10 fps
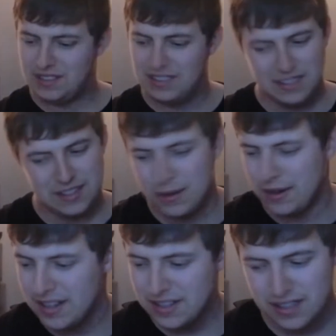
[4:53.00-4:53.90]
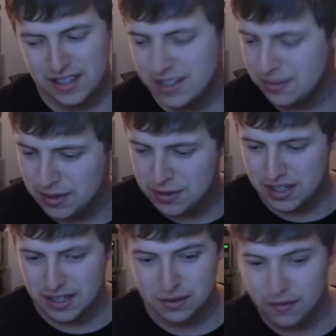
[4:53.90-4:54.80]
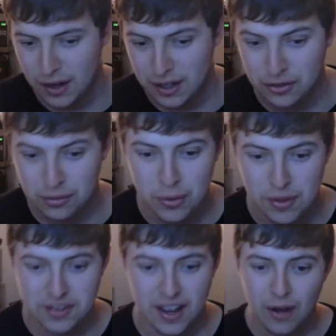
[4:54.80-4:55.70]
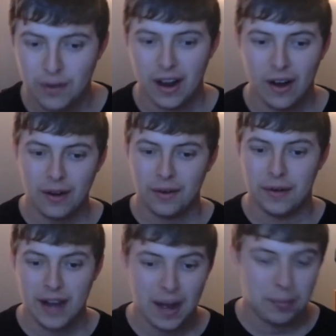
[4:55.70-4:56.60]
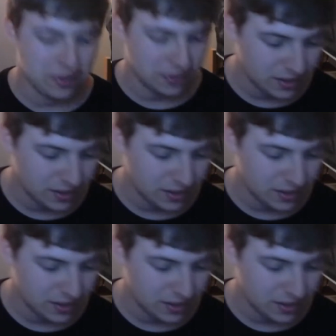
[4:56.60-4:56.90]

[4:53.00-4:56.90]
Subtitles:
Dude, his music is fucking smooth as hell now. I don't know what happens.